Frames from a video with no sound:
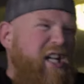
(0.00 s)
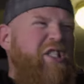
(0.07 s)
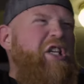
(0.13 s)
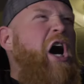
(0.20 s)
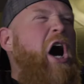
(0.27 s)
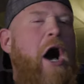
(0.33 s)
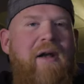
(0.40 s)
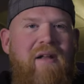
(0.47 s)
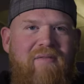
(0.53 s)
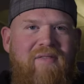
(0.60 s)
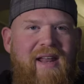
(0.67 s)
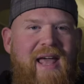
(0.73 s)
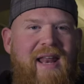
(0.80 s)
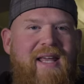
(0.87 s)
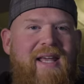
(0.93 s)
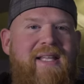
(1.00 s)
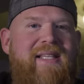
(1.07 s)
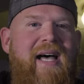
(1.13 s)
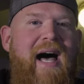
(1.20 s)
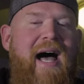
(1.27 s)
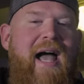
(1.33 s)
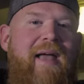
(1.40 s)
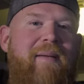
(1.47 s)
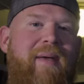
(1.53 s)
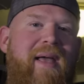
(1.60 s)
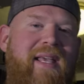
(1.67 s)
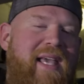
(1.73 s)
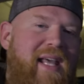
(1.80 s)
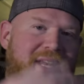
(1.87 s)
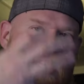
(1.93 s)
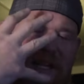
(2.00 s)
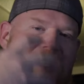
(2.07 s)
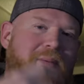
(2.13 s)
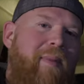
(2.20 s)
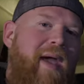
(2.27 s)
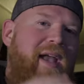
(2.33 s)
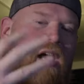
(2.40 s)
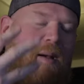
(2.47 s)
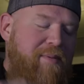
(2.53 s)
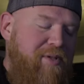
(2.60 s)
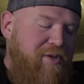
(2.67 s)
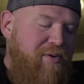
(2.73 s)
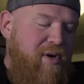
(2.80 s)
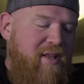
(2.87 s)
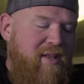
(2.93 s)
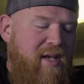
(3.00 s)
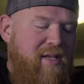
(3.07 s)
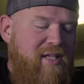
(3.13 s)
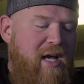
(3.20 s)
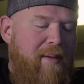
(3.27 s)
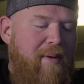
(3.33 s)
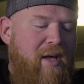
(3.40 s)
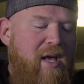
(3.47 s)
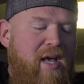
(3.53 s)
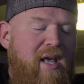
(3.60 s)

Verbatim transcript: a ton of it at any time and getting in the makeup and screwing things up.